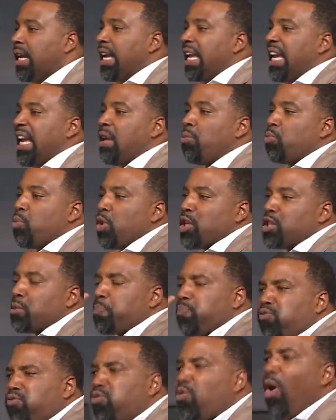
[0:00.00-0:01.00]
it was
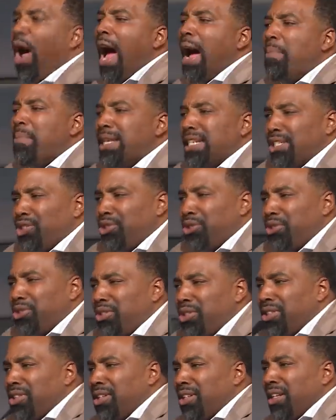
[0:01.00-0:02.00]

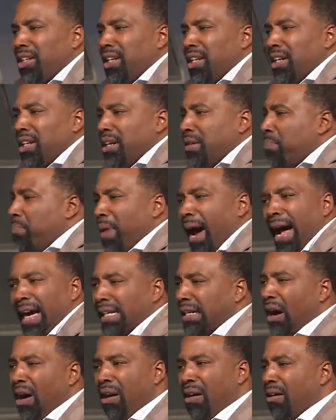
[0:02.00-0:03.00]
promised by
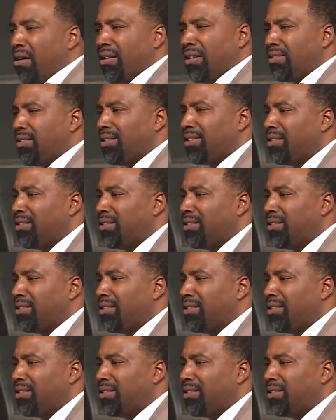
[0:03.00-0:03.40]
God.